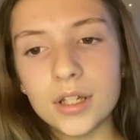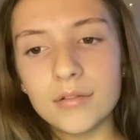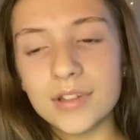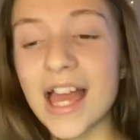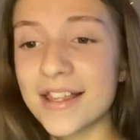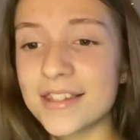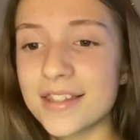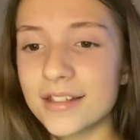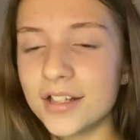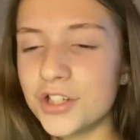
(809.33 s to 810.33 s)

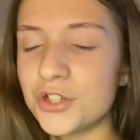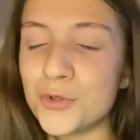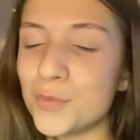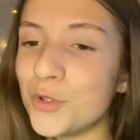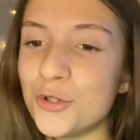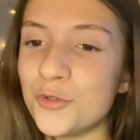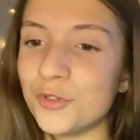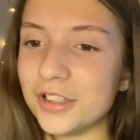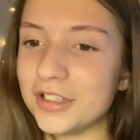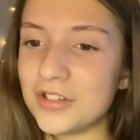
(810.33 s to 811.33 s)
Yes, she was
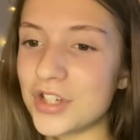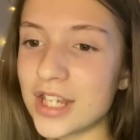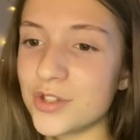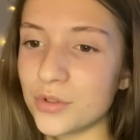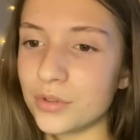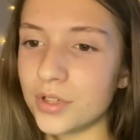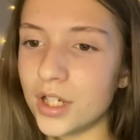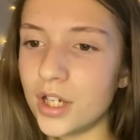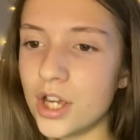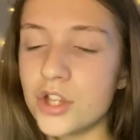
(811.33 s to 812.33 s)
beautiful and gentle.
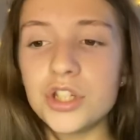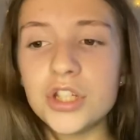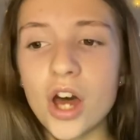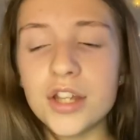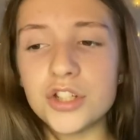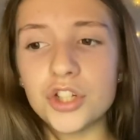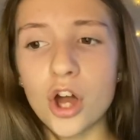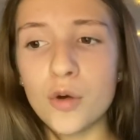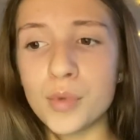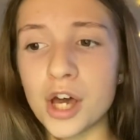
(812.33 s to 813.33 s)
She died in
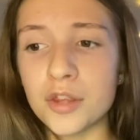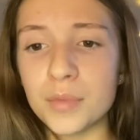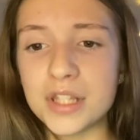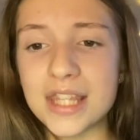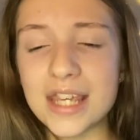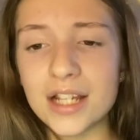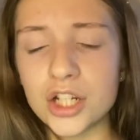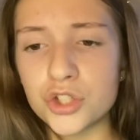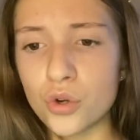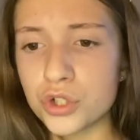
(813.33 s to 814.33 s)
childbirth because the
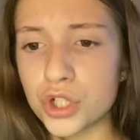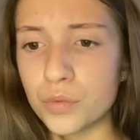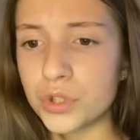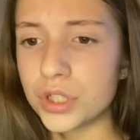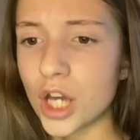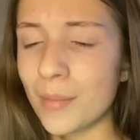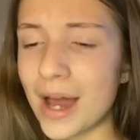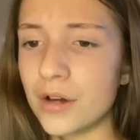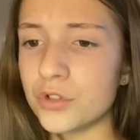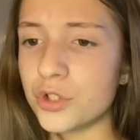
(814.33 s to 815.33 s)
English doctor wouldn't come
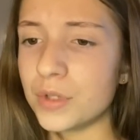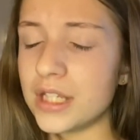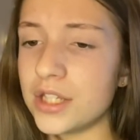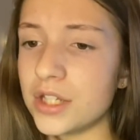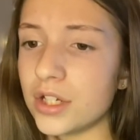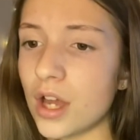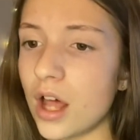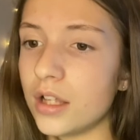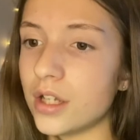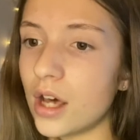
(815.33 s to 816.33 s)
out to an Indian girl
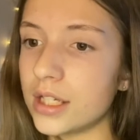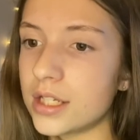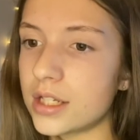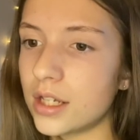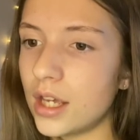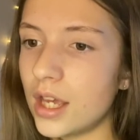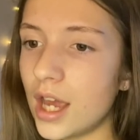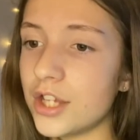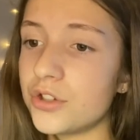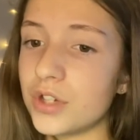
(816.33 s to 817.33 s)
at night.
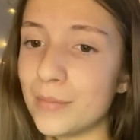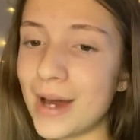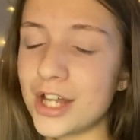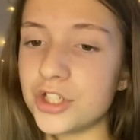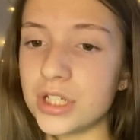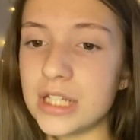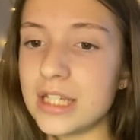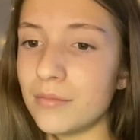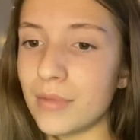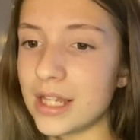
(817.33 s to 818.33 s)
As you can imagine, it
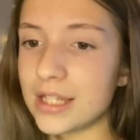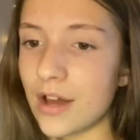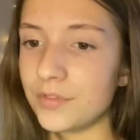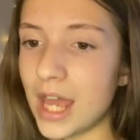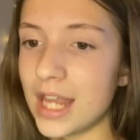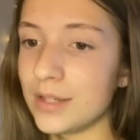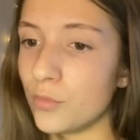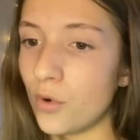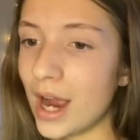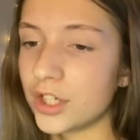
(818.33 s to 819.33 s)
didn't make Taverner any
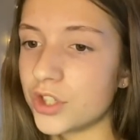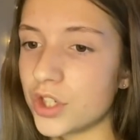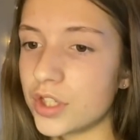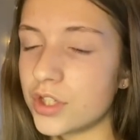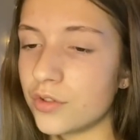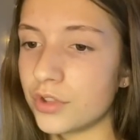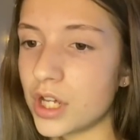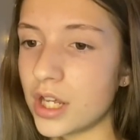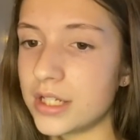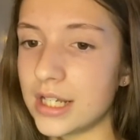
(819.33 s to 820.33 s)
more anxious to
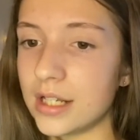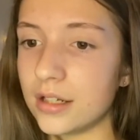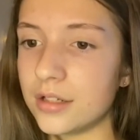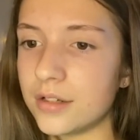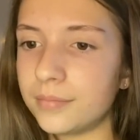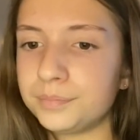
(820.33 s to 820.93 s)
return to England.